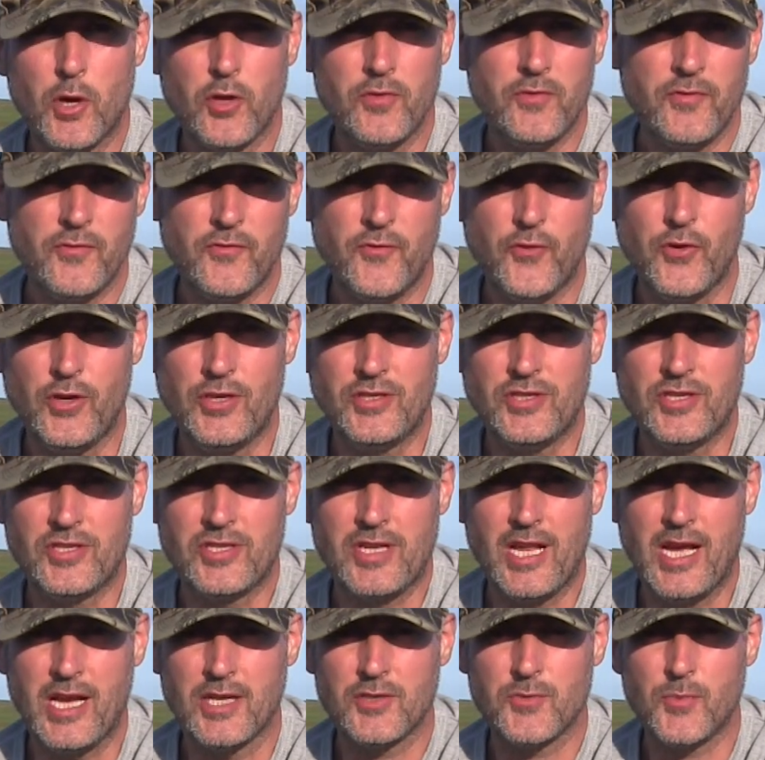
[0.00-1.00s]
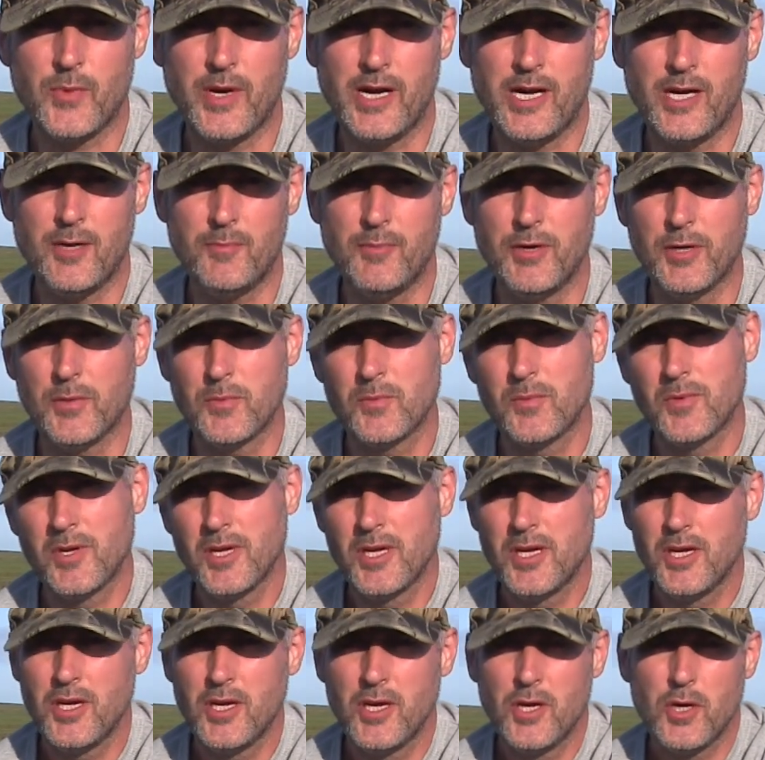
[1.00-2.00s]
hunting footage this last while, but
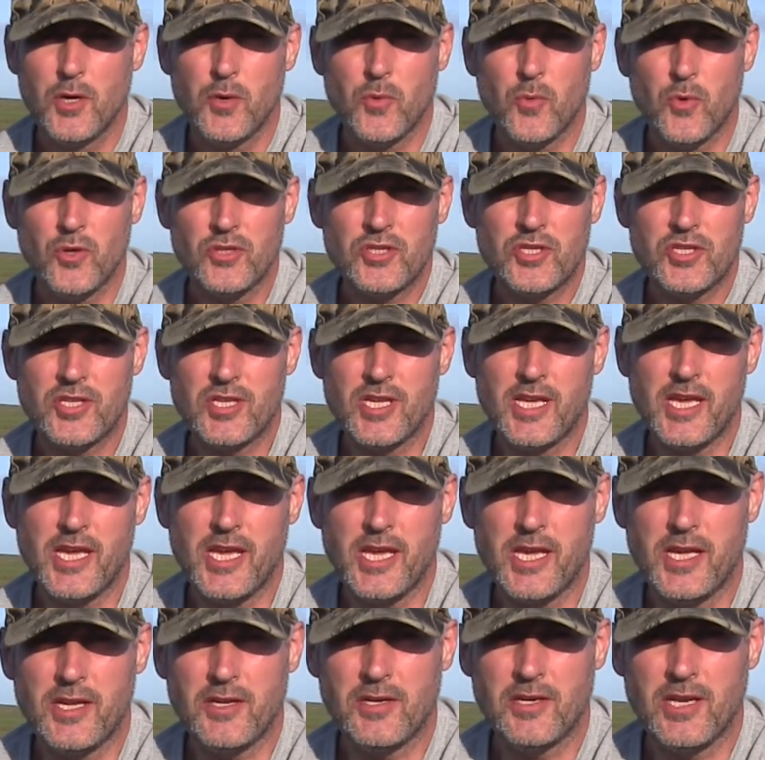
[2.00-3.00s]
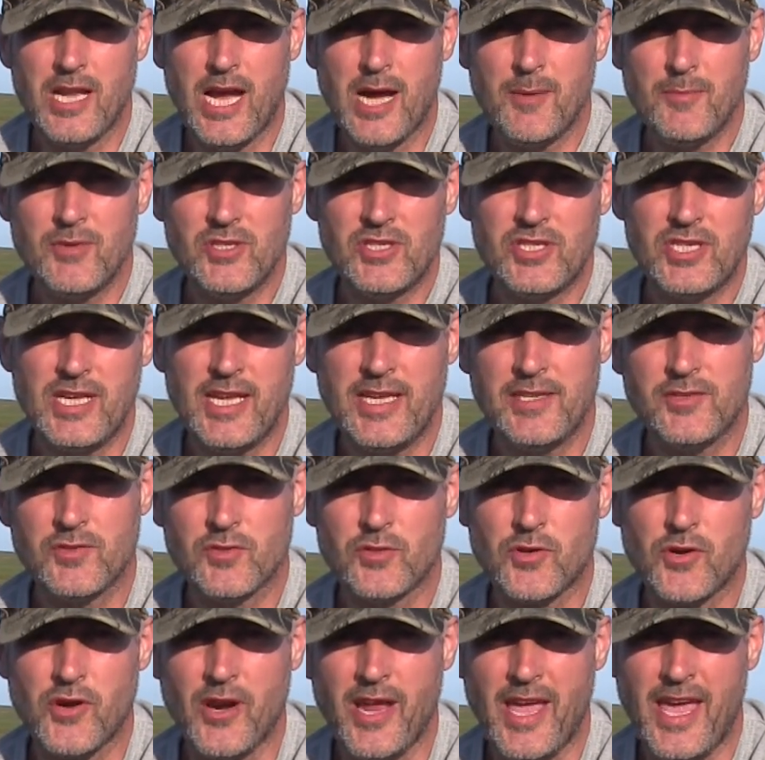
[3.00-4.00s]
once the lambing season
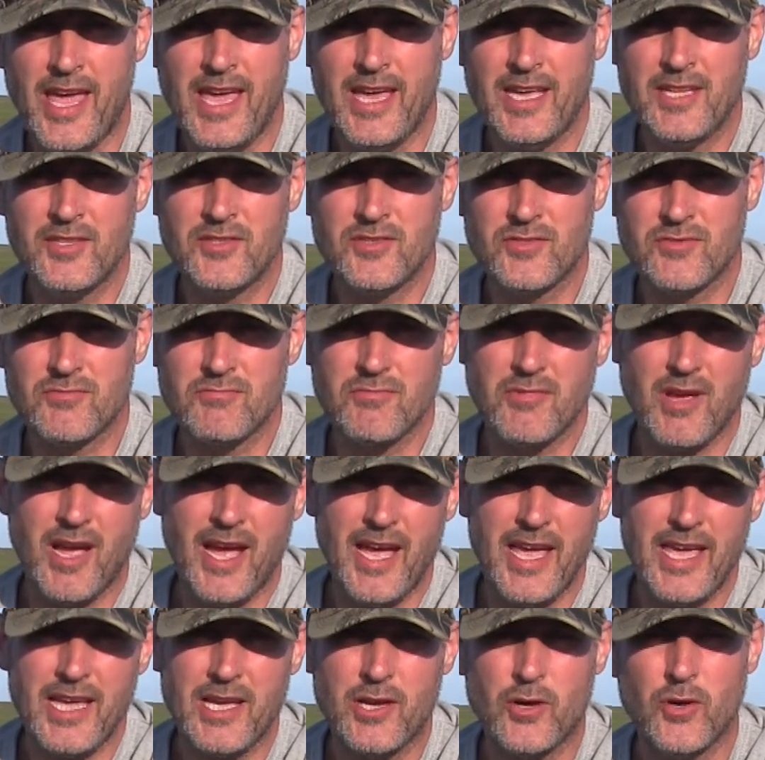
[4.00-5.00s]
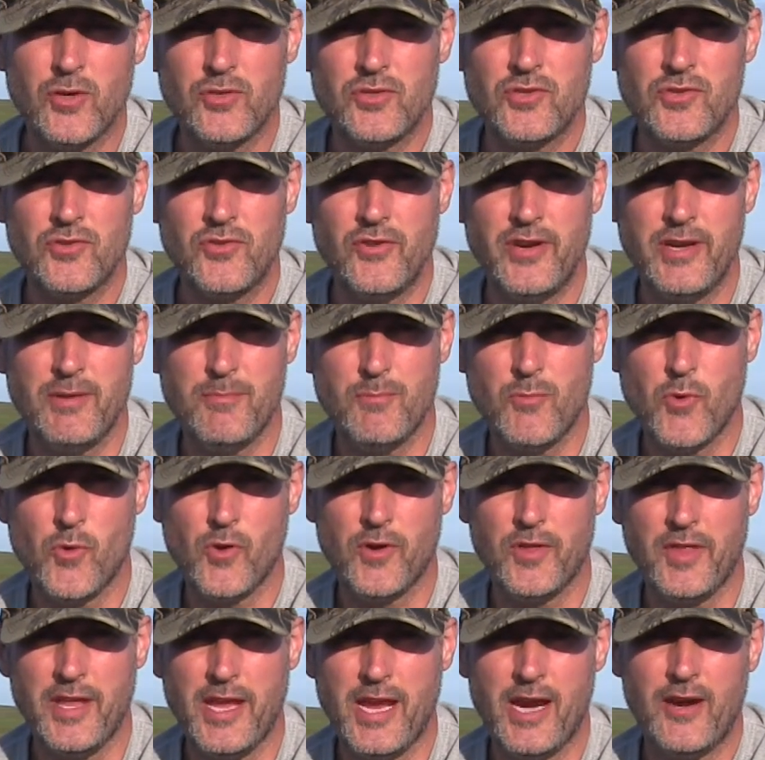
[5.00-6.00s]
sort of ends, I concentrate
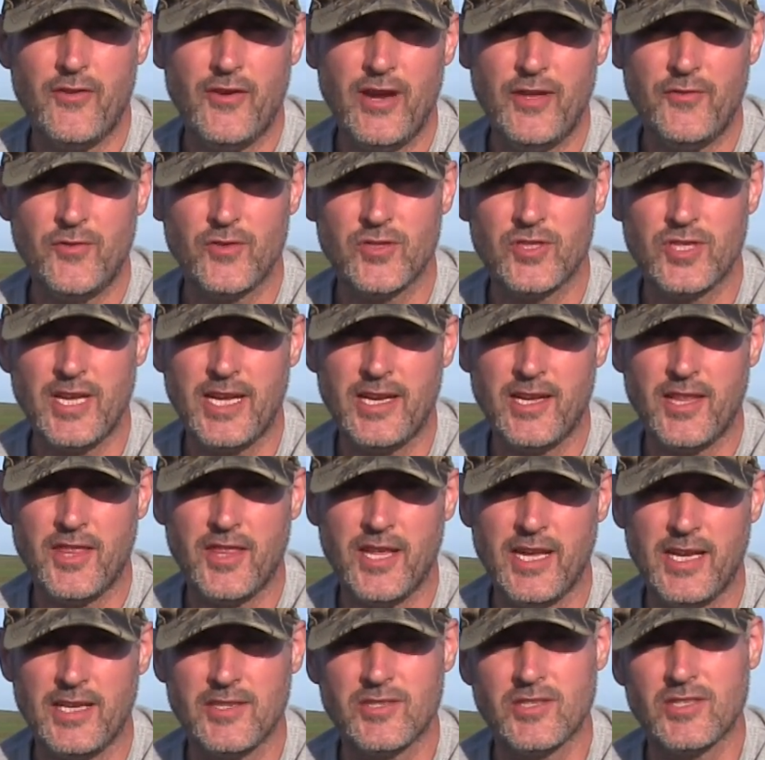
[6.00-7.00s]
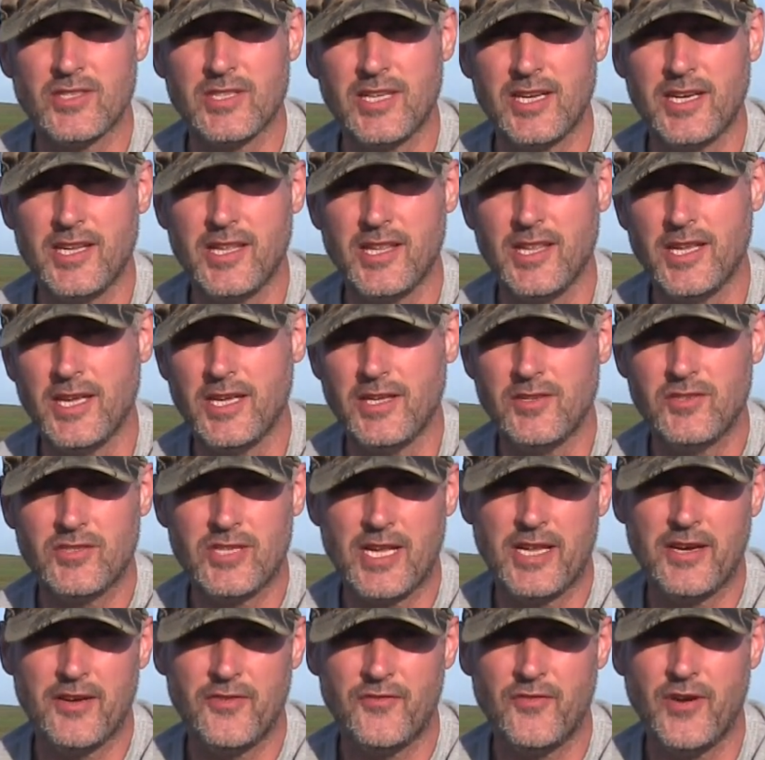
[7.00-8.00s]
more on the air rifle side of things instead of the
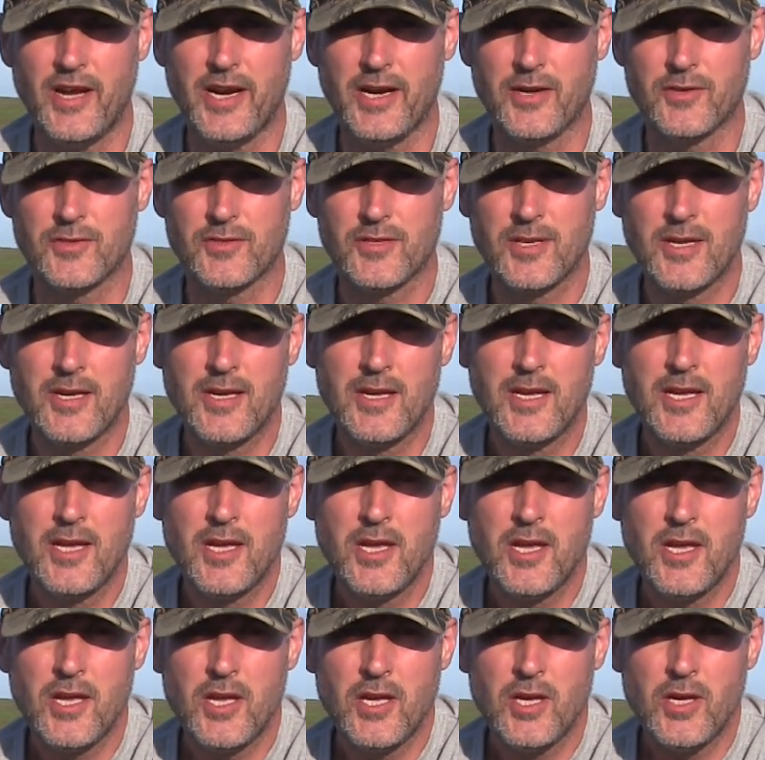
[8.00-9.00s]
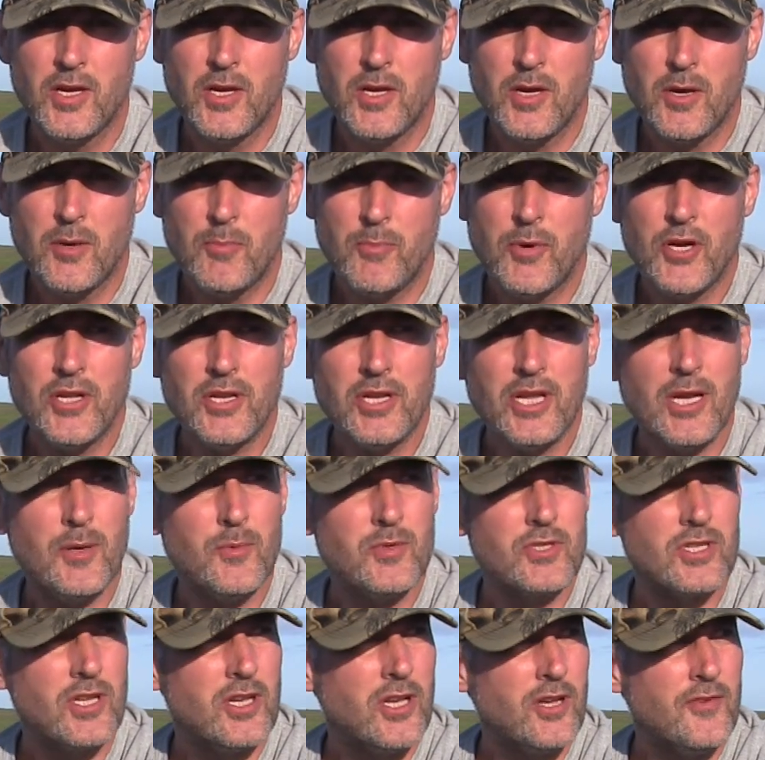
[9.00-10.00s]
centre fires. But it
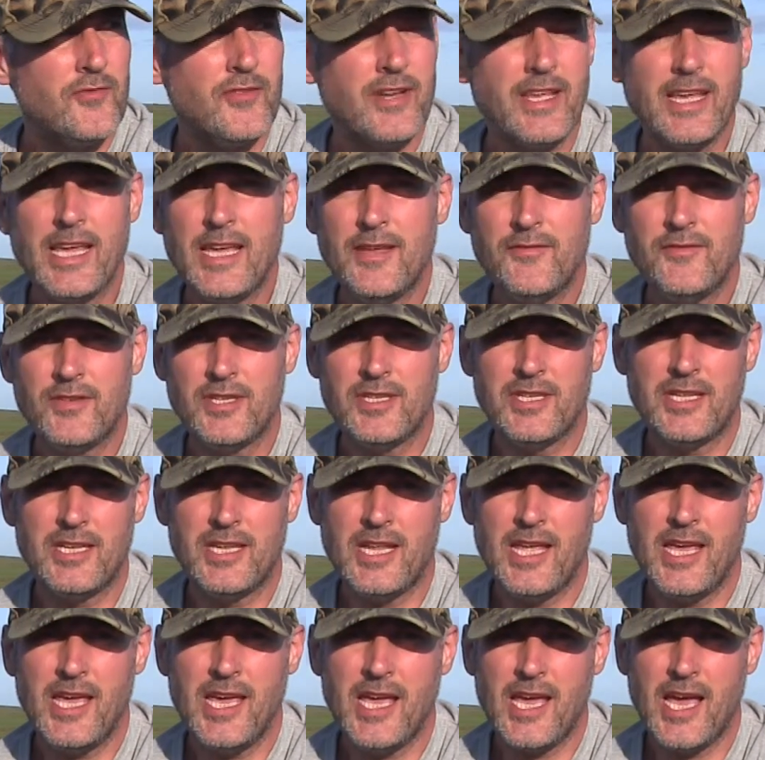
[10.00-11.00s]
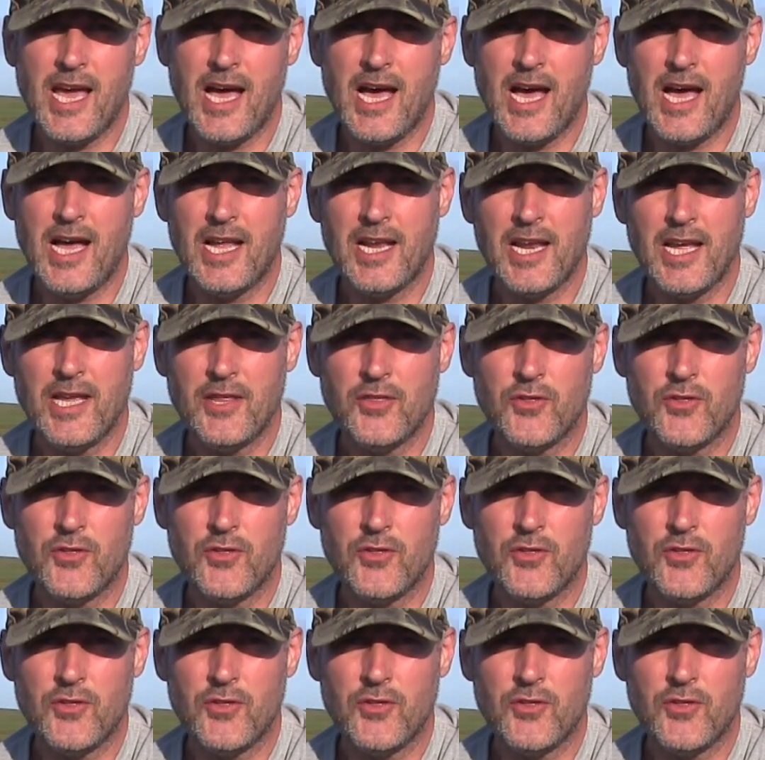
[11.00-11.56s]
was a lovely evening today, and I